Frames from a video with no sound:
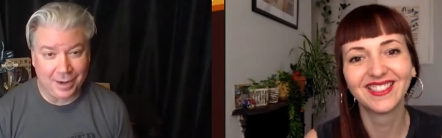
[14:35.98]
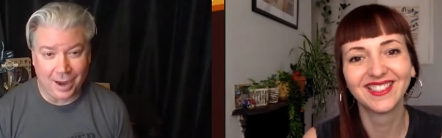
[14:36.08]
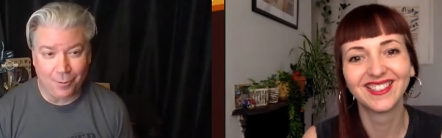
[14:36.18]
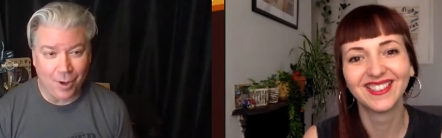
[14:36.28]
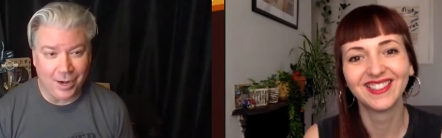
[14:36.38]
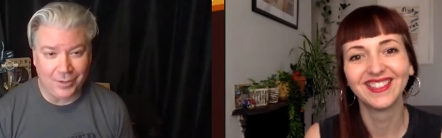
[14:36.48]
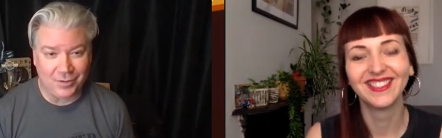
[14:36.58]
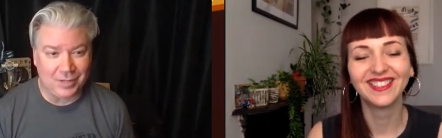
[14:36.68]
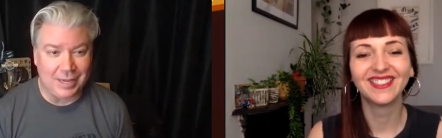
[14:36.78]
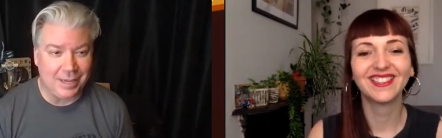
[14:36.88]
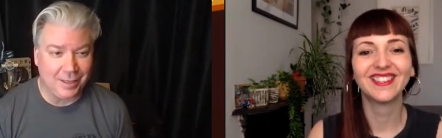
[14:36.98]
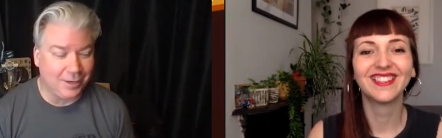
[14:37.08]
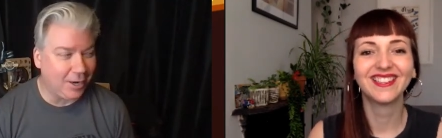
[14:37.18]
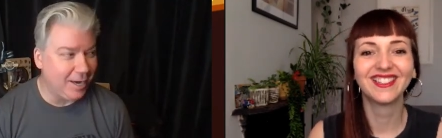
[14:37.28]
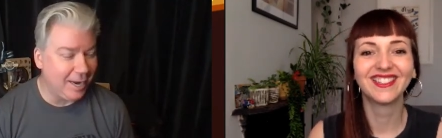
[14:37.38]
Speaker 1: I want to see the
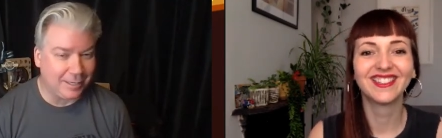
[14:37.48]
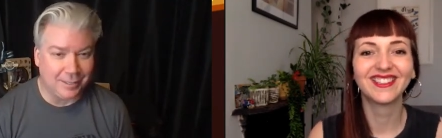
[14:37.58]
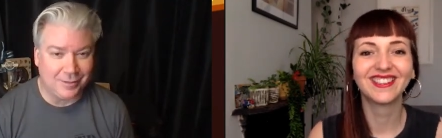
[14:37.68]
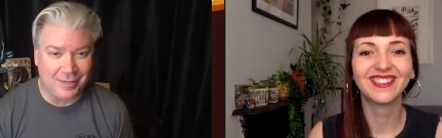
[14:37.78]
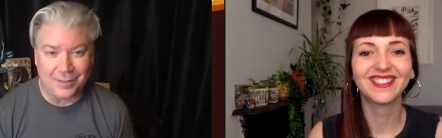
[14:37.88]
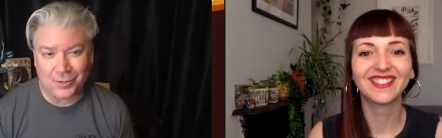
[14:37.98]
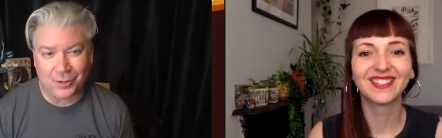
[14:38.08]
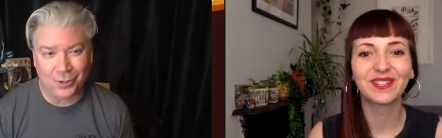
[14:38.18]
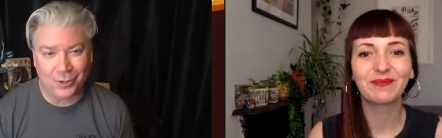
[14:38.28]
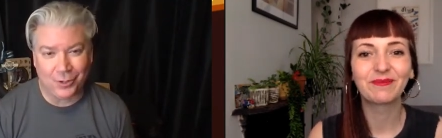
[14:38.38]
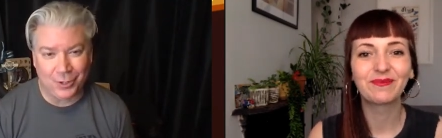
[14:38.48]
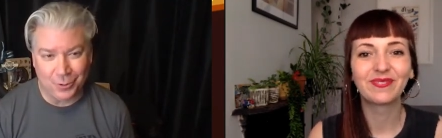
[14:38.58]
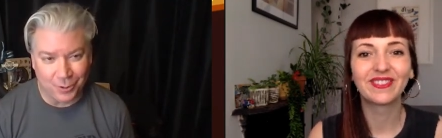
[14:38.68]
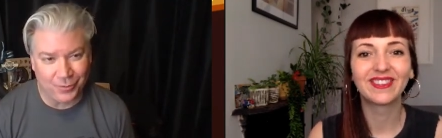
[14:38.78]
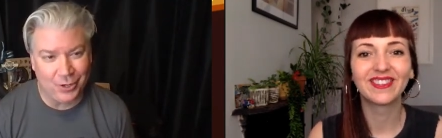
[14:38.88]
connected Censor
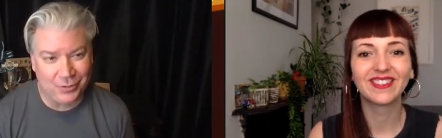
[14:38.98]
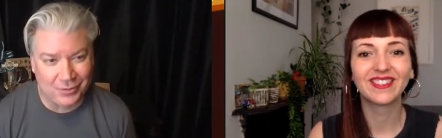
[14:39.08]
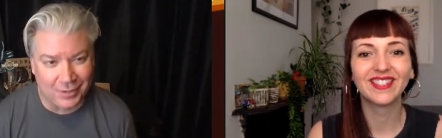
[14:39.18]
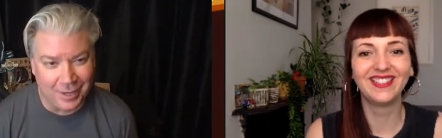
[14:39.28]
universe.